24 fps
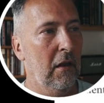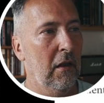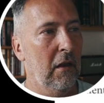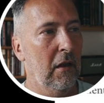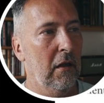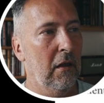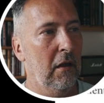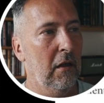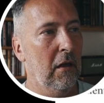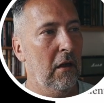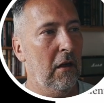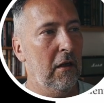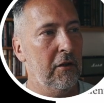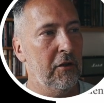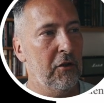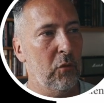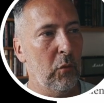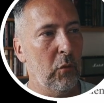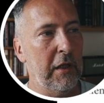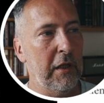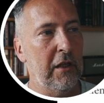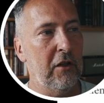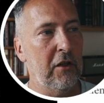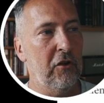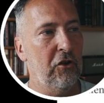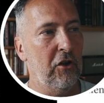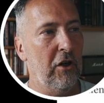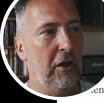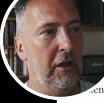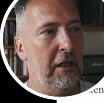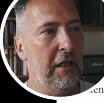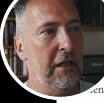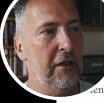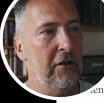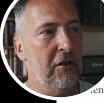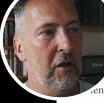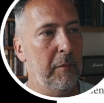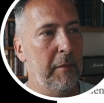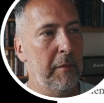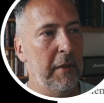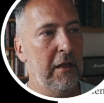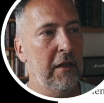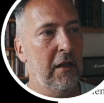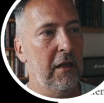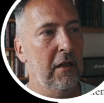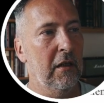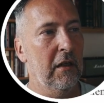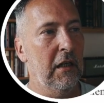Last week, Chinese
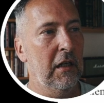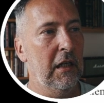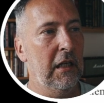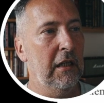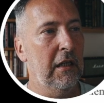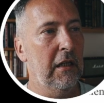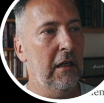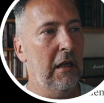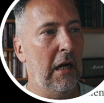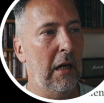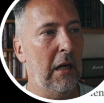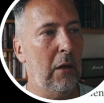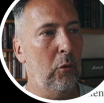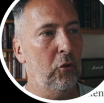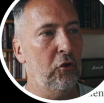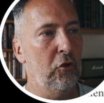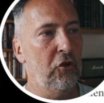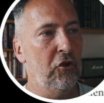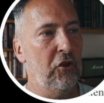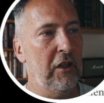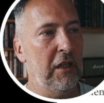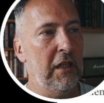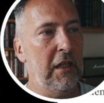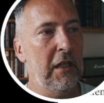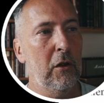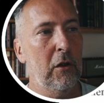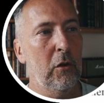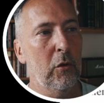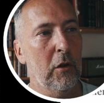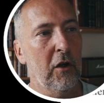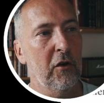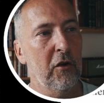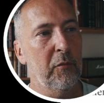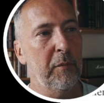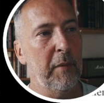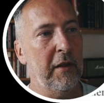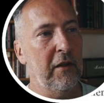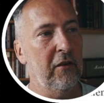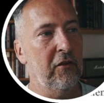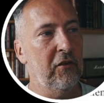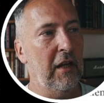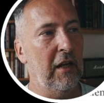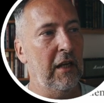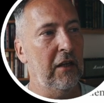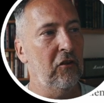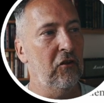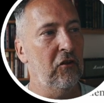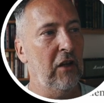comedian Li Haoshi, who goes by the
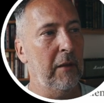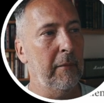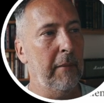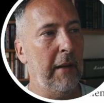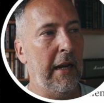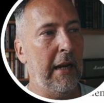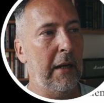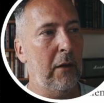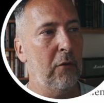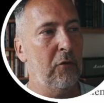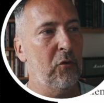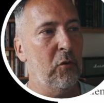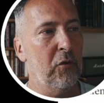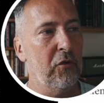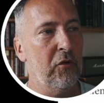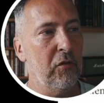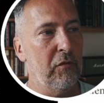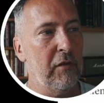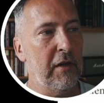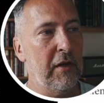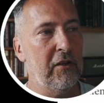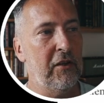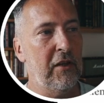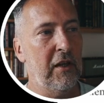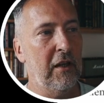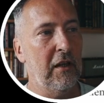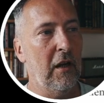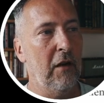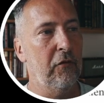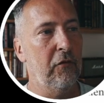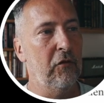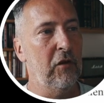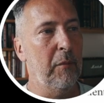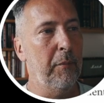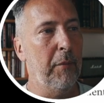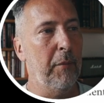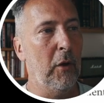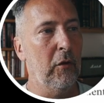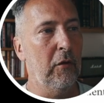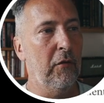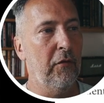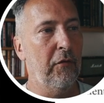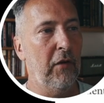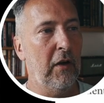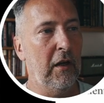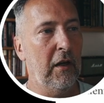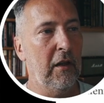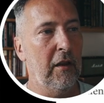stage name House, was arrested after he poked
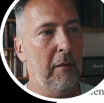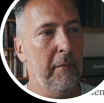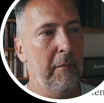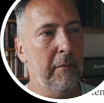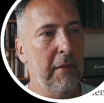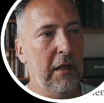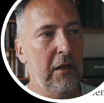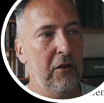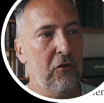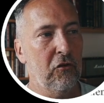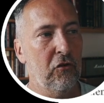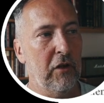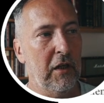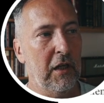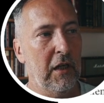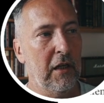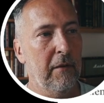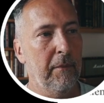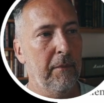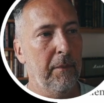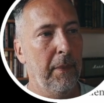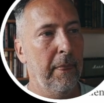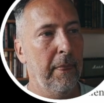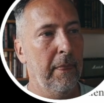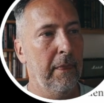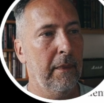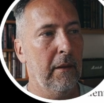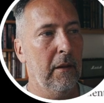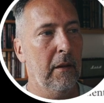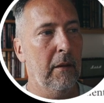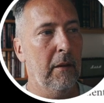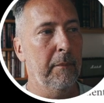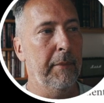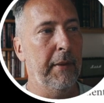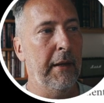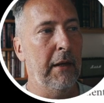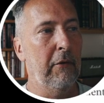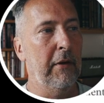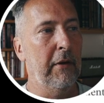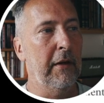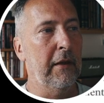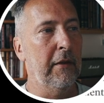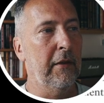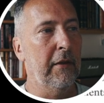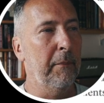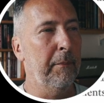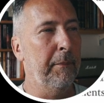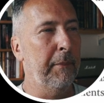fun at the military
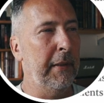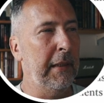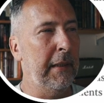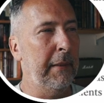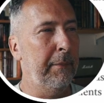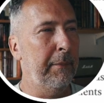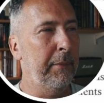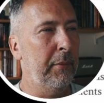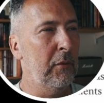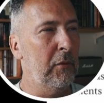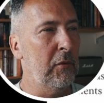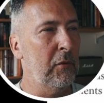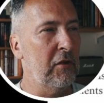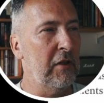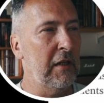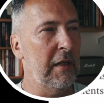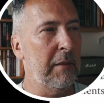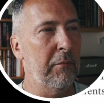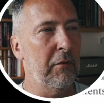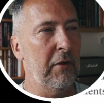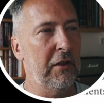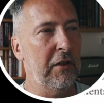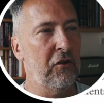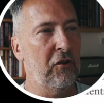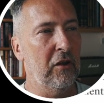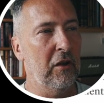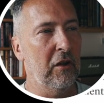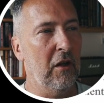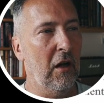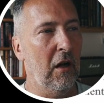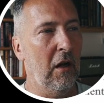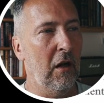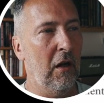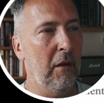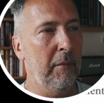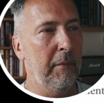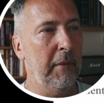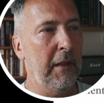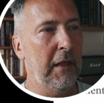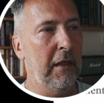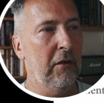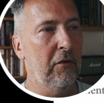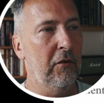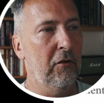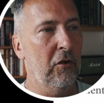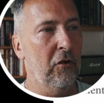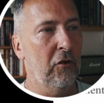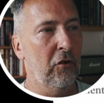comparing the People's Liberation Army
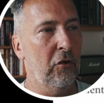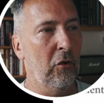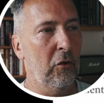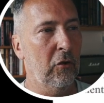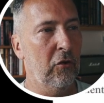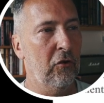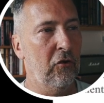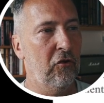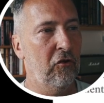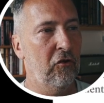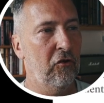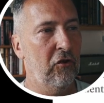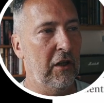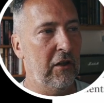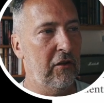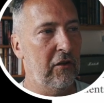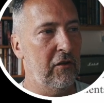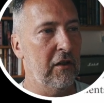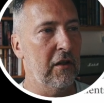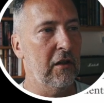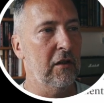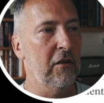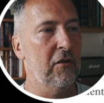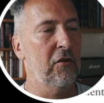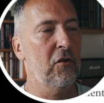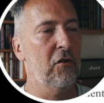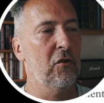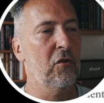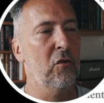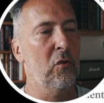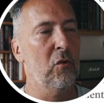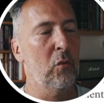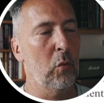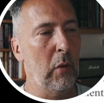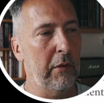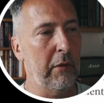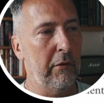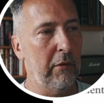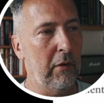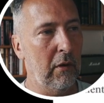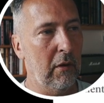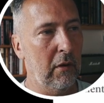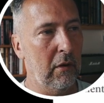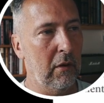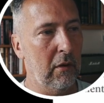to dogs chasing a squirrel.